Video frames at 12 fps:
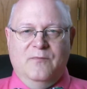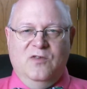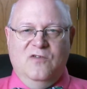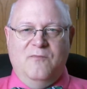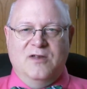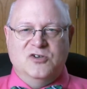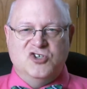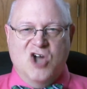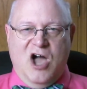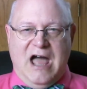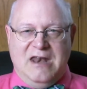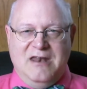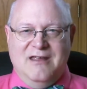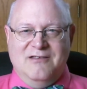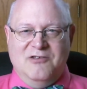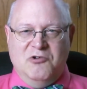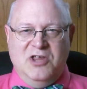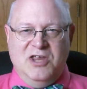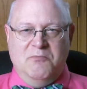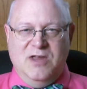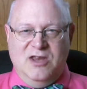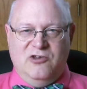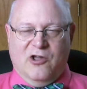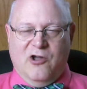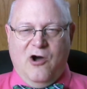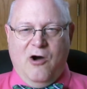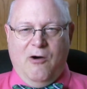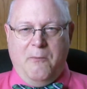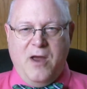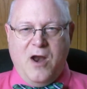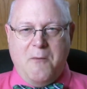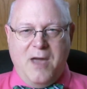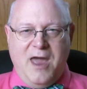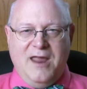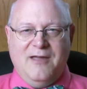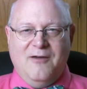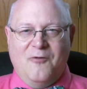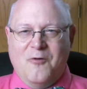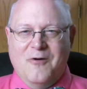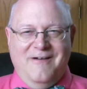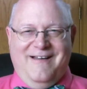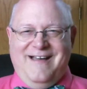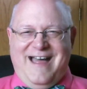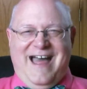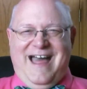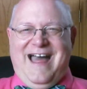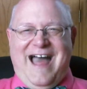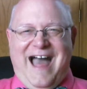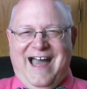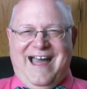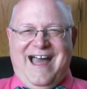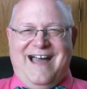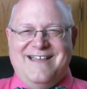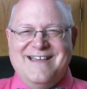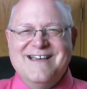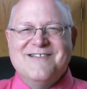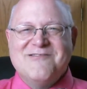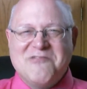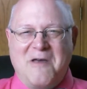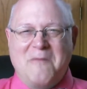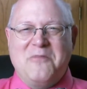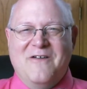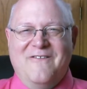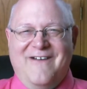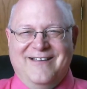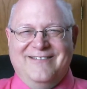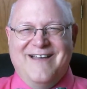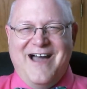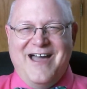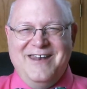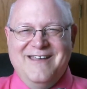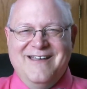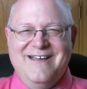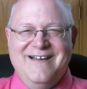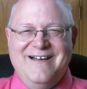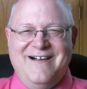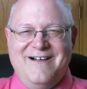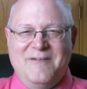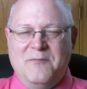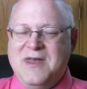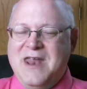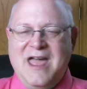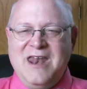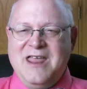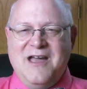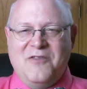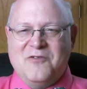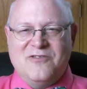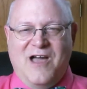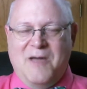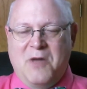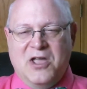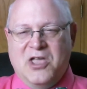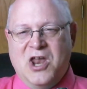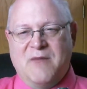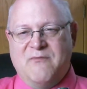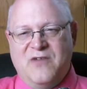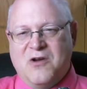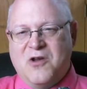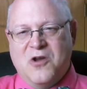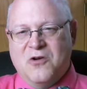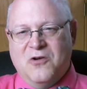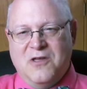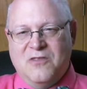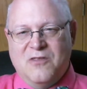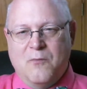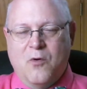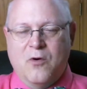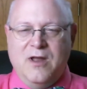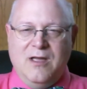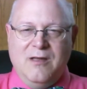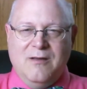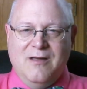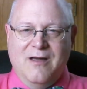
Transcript: you've been shot and you need me to call a paramedic or something like that. But any other time, I get up very early in the morning,